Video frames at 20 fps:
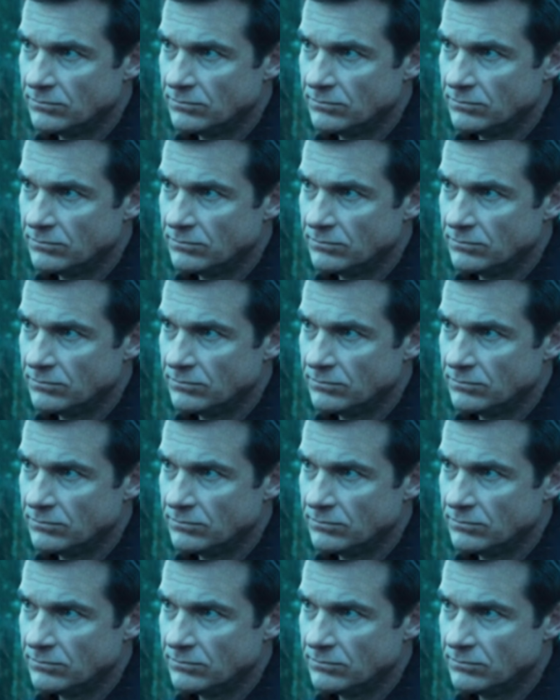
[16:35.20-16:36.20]

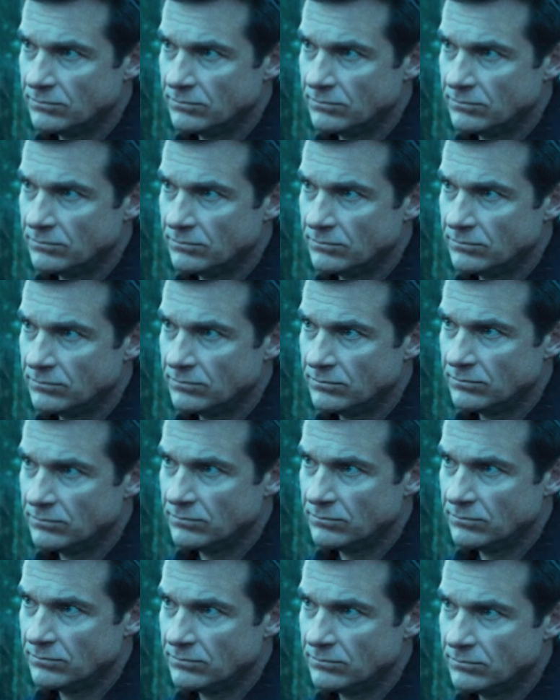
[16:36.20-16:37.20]

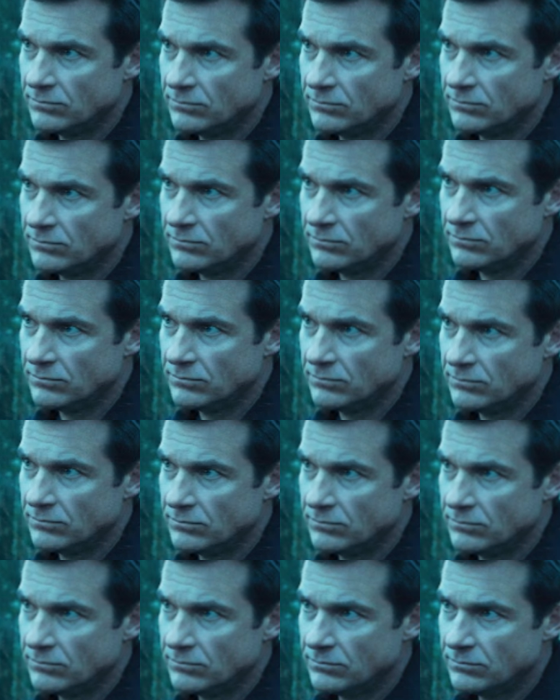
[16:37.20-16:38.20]

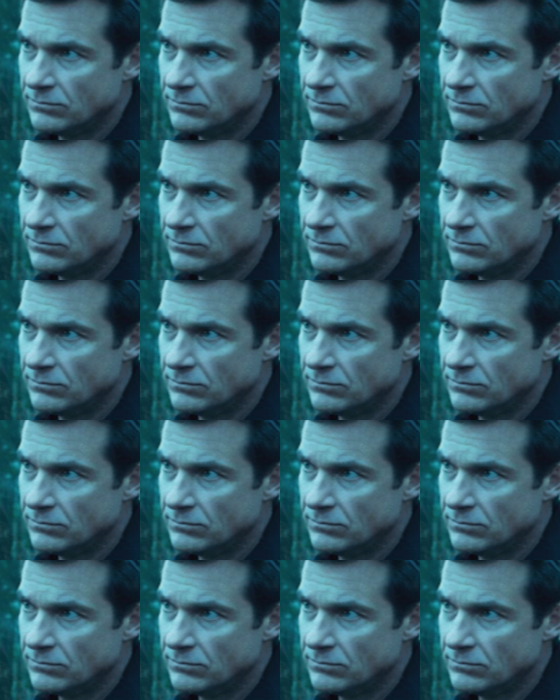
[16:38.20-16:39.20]

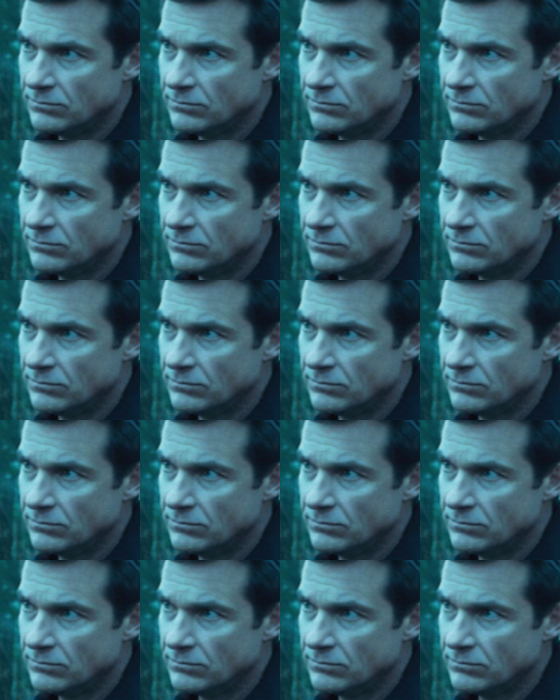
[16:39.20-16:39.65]
No words are spoken by the person on screen.